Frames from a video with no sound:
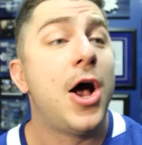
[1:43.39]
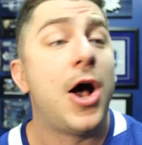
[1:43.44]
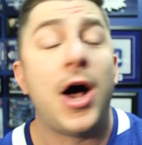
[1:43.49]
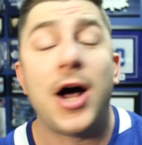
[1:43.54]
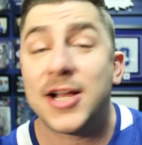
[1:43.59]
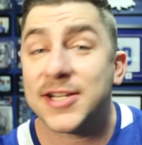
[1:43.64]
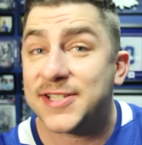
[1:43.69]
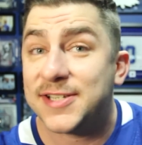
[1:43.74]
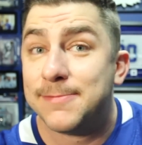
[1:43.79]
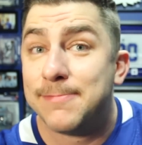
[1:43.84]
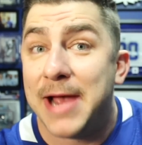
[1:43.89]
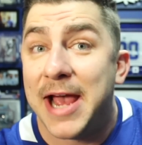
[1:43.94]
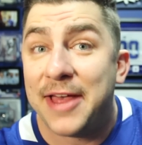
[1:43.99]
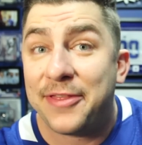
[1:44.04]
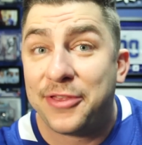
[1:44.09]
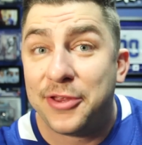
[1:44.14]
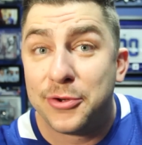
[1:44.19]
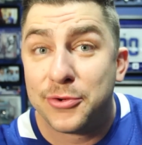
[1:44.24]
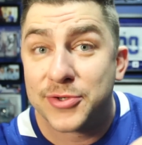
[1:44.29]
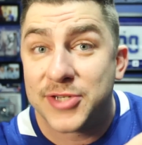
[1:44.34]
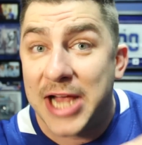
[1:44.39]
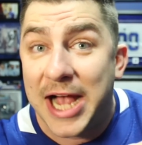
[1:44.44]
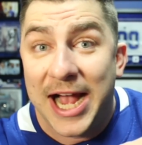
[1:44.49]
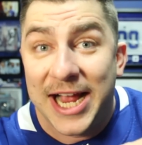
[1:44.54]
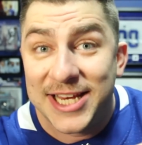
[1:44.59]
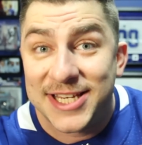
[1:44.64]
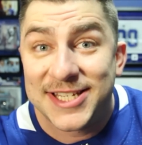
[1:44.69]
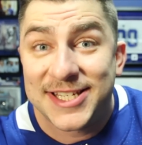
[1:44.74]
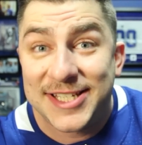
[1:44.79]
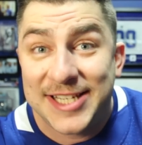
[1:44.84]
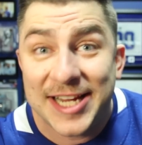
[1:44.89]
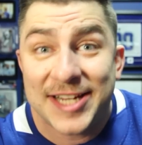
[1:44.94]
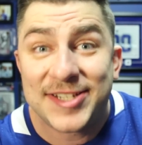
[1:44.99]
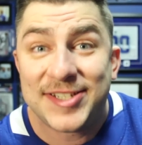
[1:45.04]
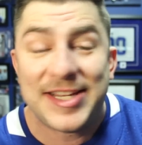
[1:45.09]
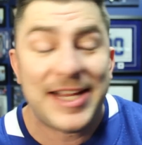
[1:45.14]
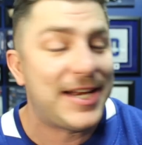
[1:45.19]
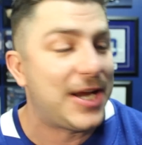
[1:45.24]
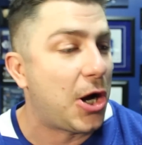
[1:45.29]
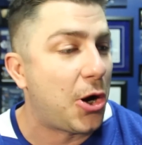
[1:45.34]
Auston Matthews high
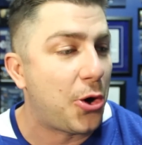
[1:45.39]
sticks it.